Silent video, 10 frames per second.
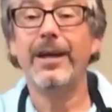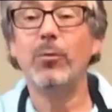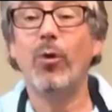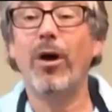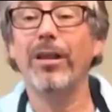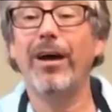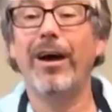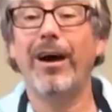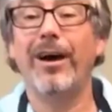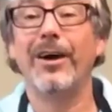and
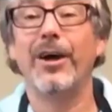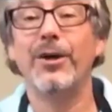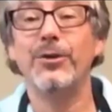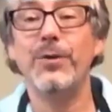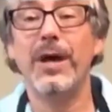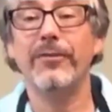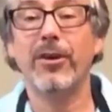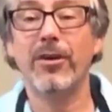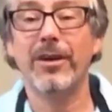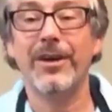voila, you have
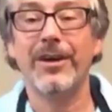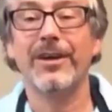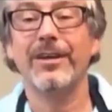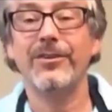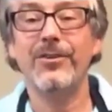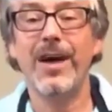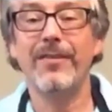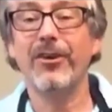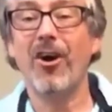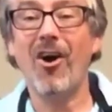
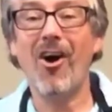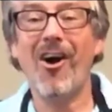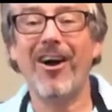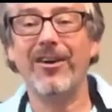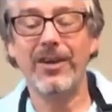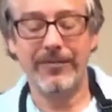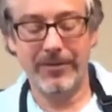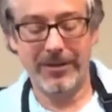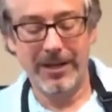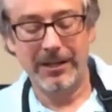a car. You have
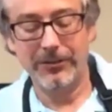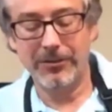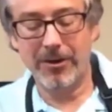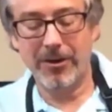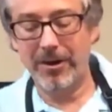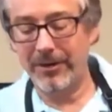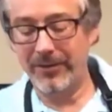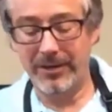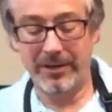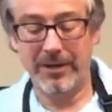a little cart
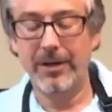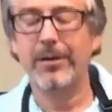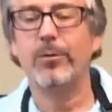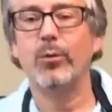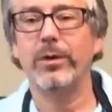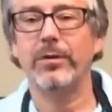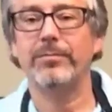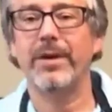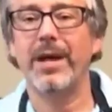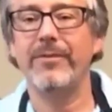there. Well,